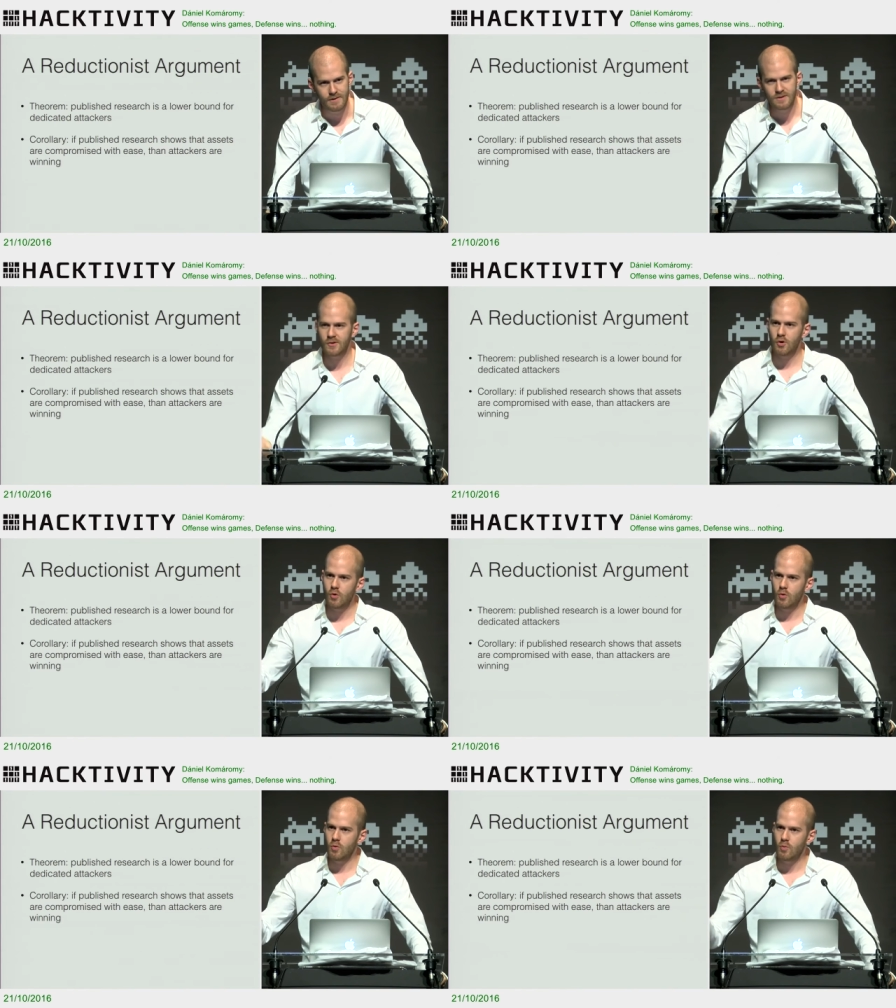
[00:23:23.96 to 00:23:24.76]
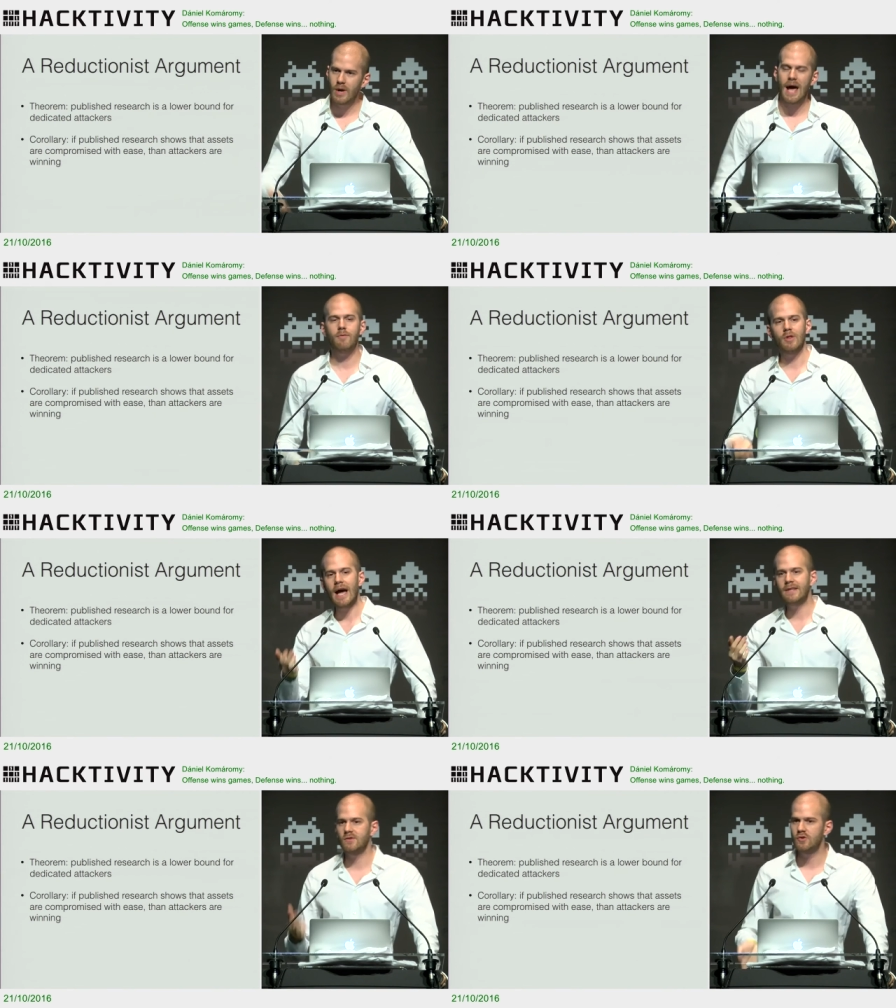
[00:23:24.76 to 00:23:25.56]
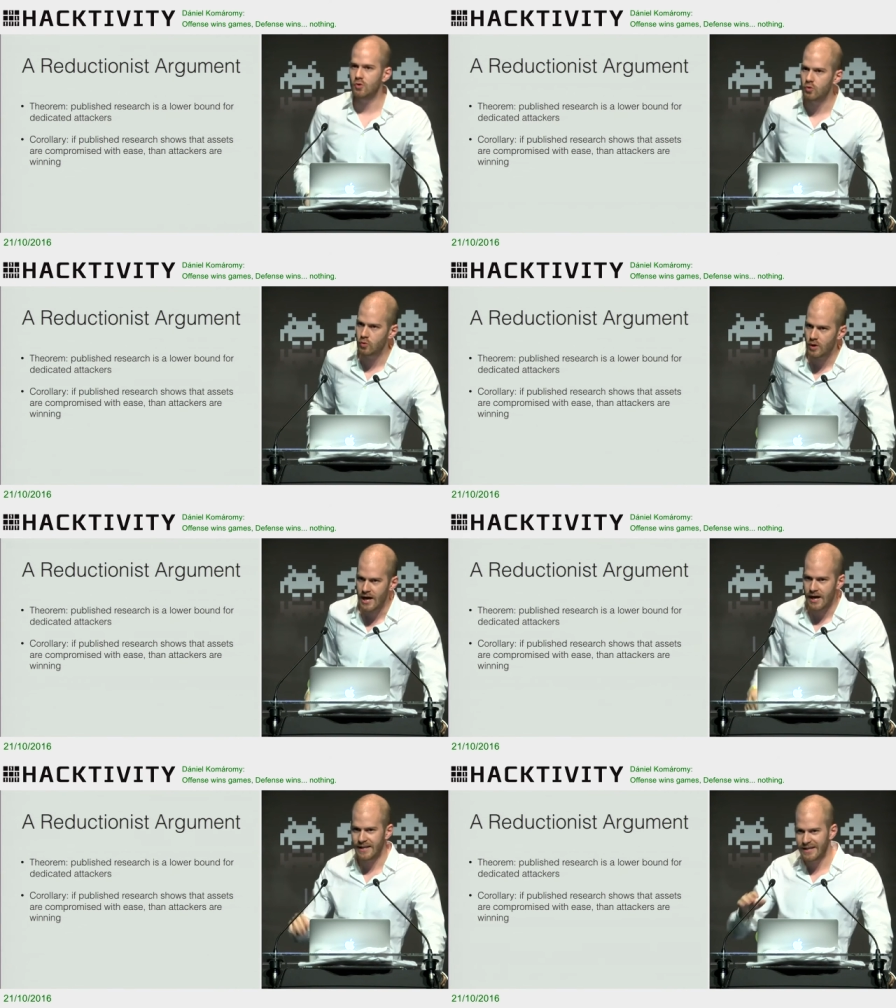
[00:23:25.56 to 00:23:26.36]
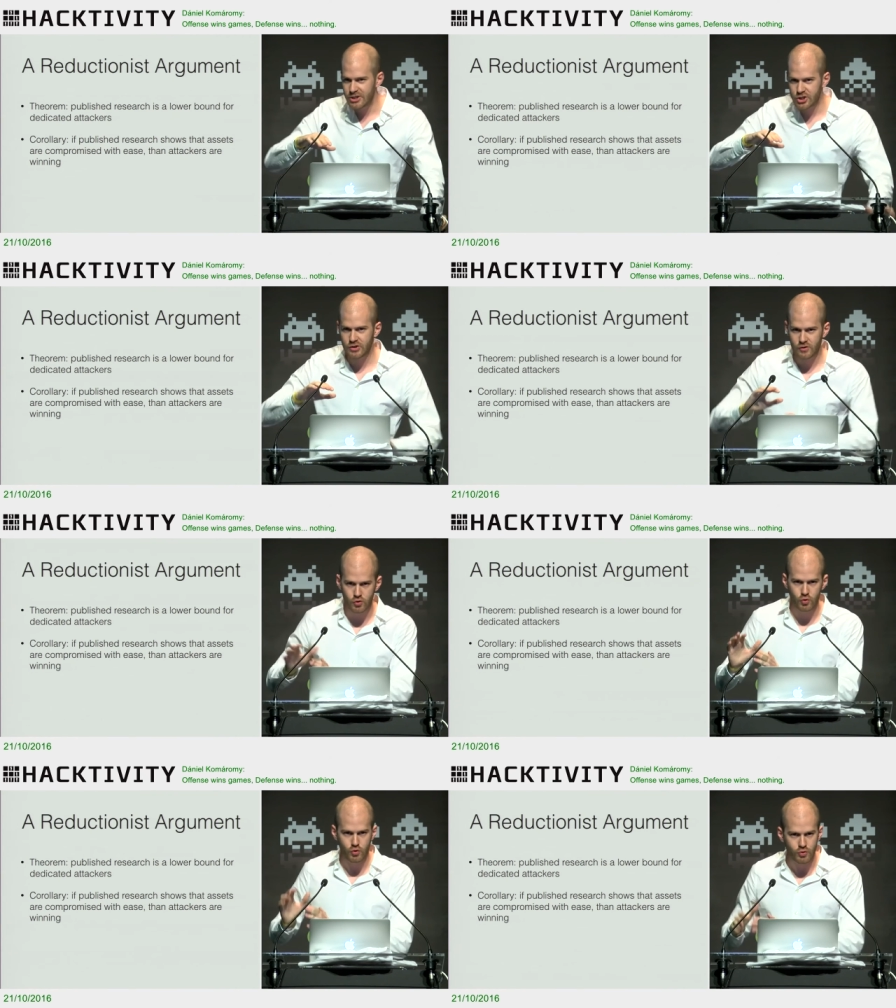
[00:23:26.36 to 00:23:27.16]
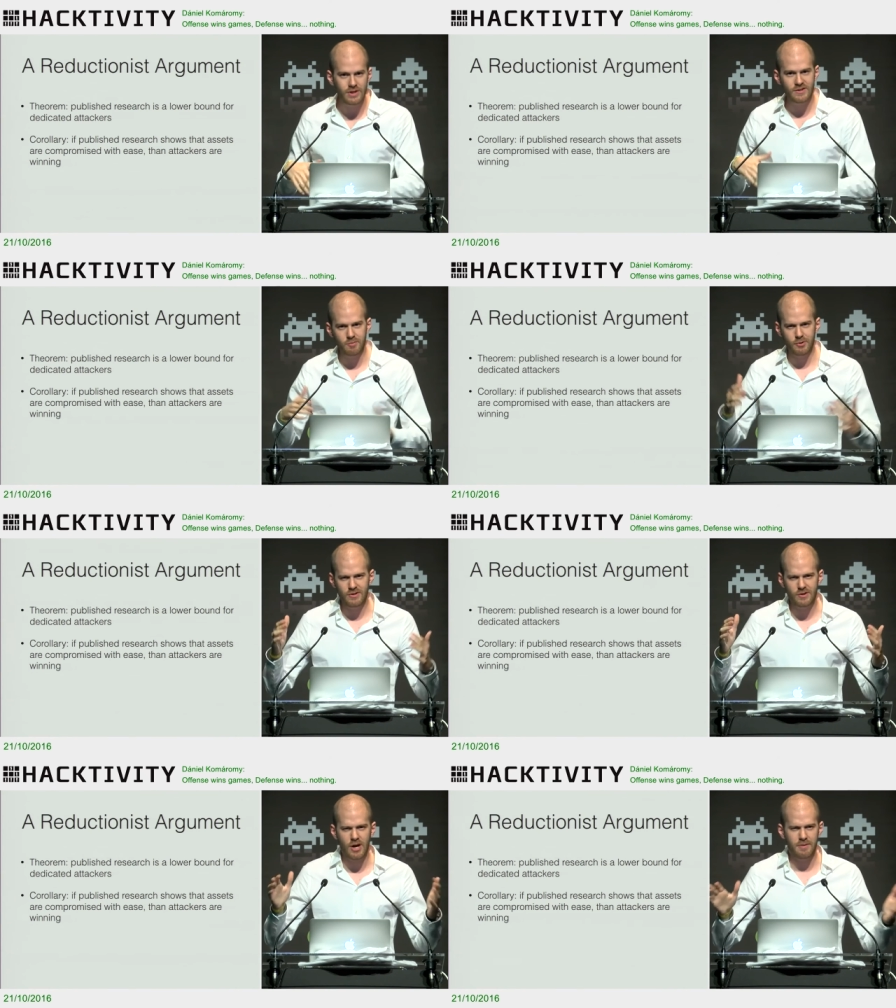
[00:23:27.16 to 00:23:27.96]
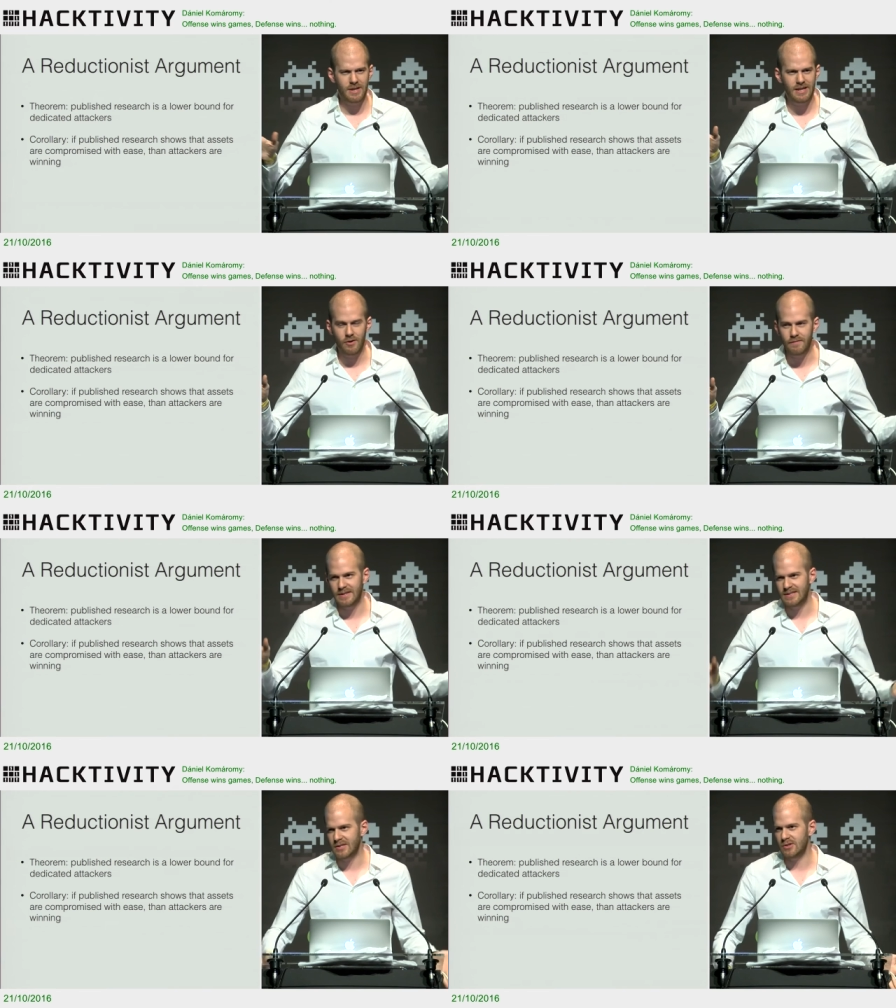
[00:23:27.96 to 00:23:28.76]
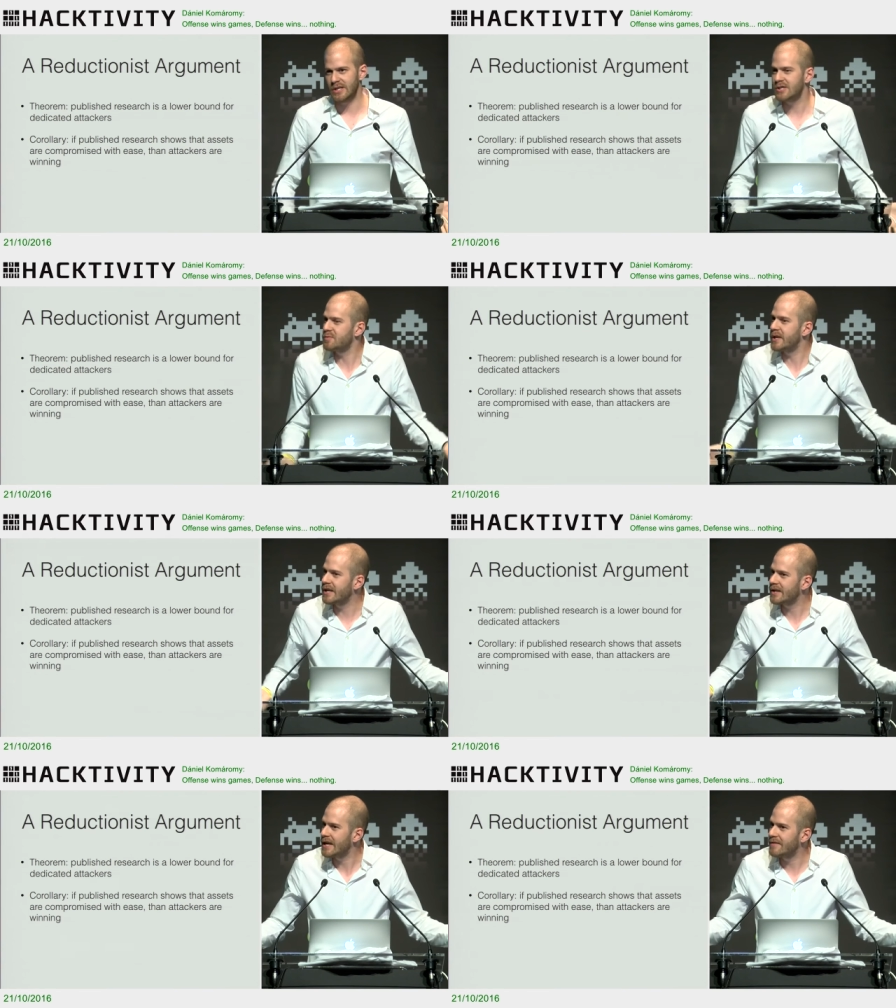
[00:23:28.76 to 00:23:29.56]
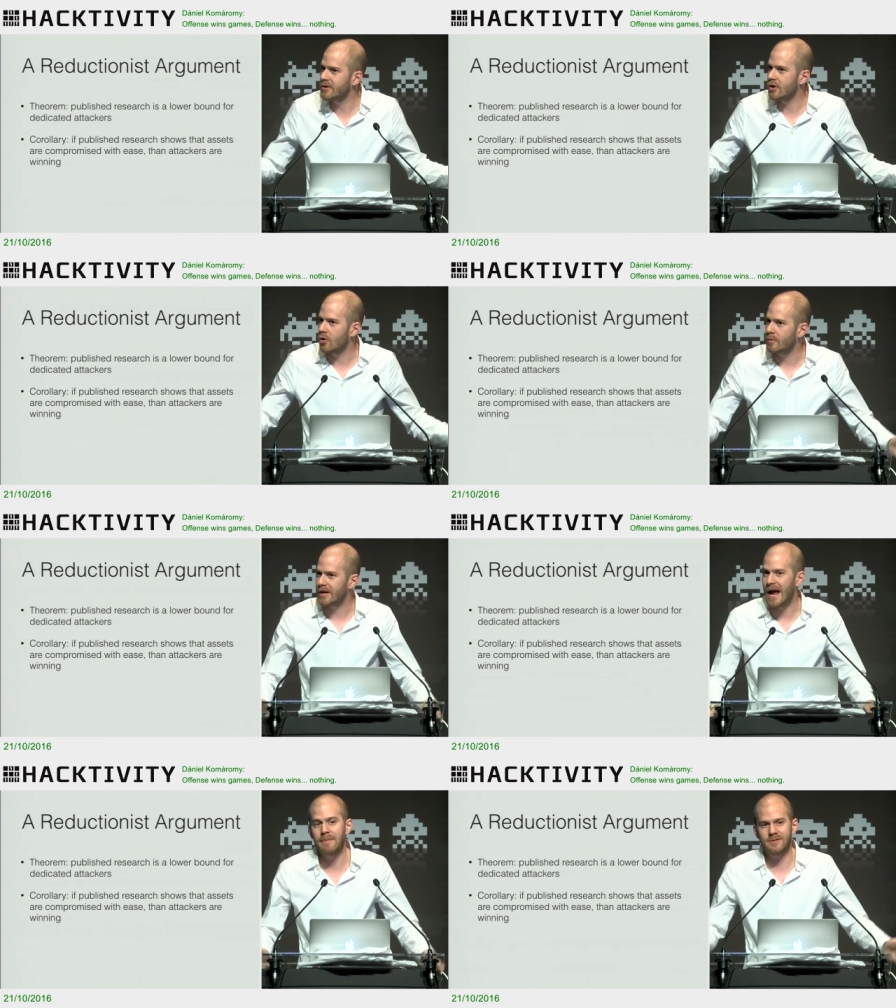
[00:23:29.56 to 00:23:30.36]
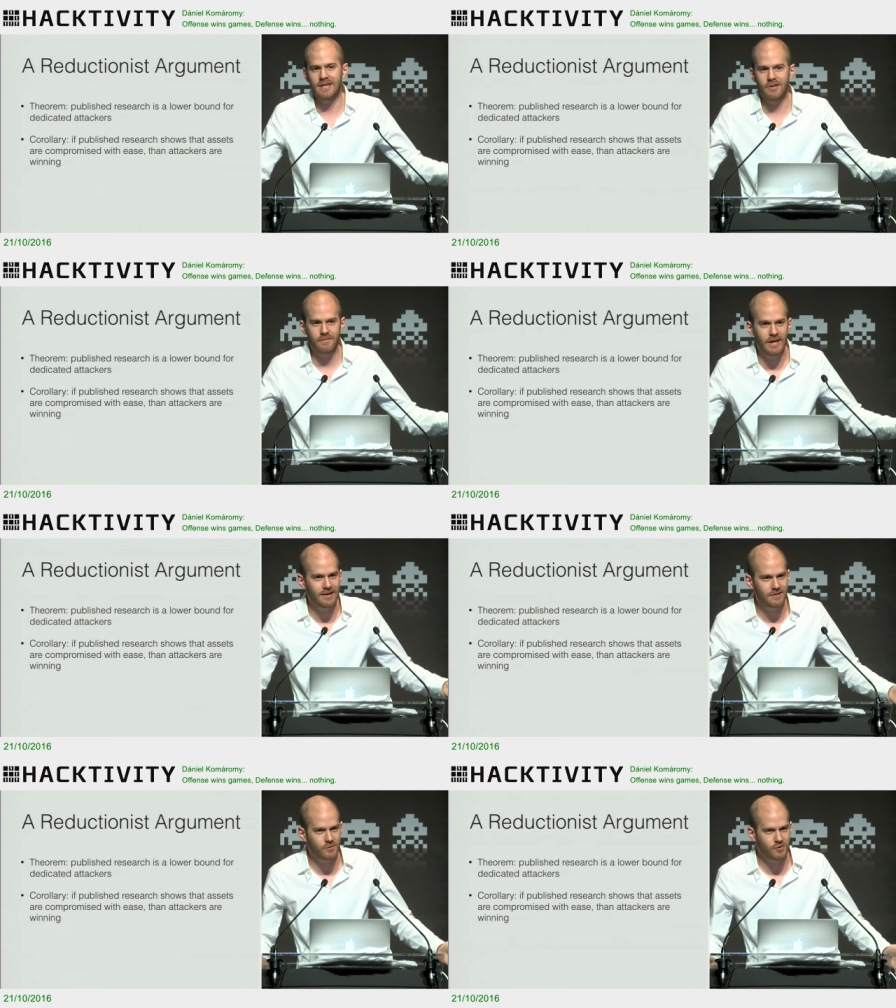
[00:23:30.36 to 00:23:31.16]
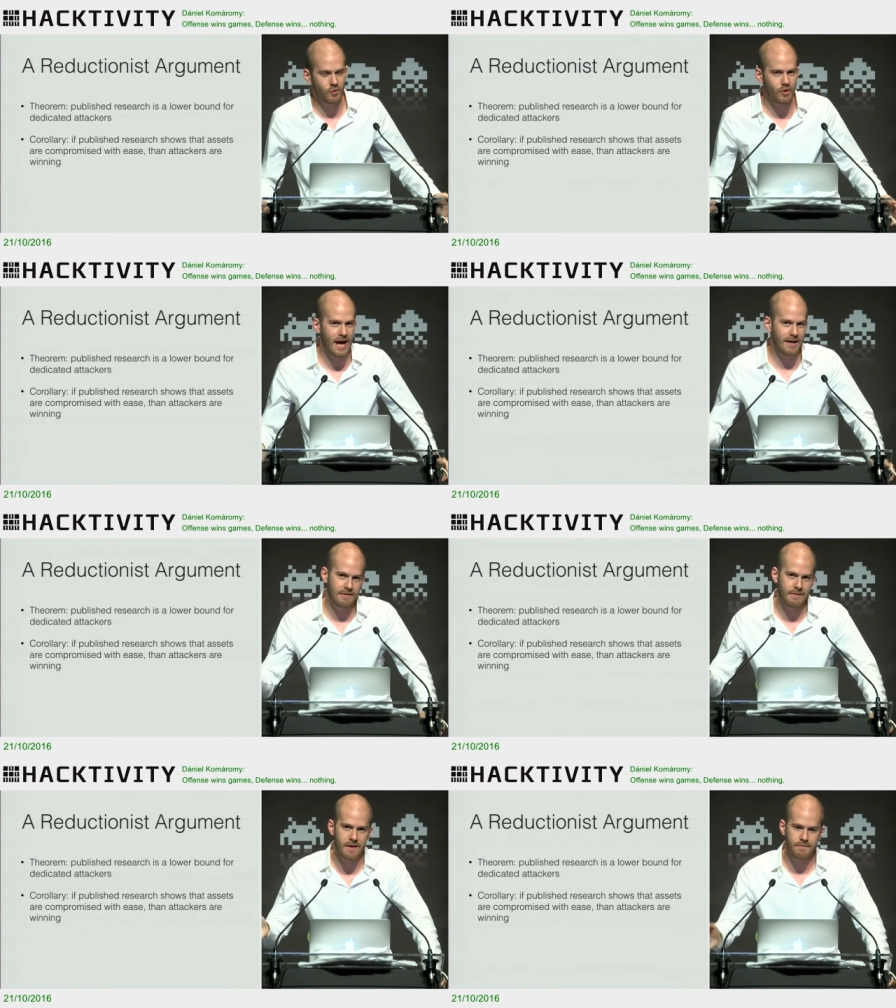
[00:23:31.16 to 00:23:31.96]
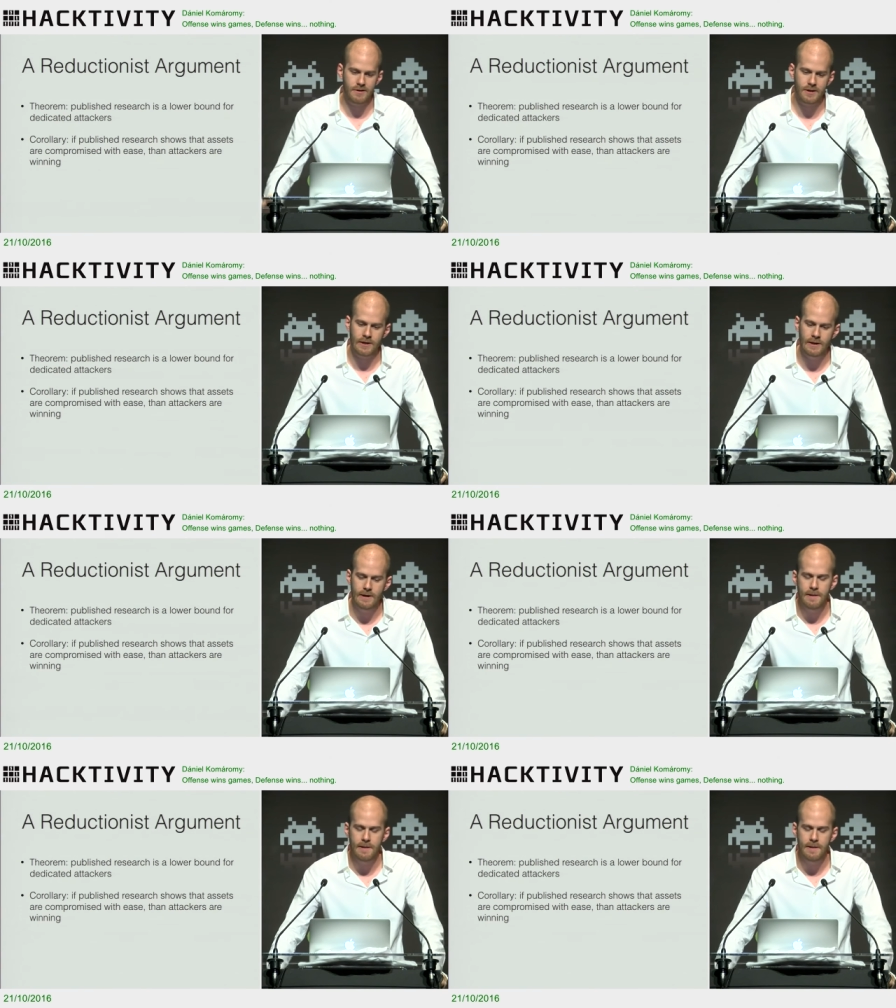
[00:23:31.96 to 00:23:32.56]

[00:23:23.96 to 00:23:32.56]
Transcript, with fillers: So what I would like to do, in addition to really support this argument that offense actually is winning, even though we are absent of data to show that, in my opinion,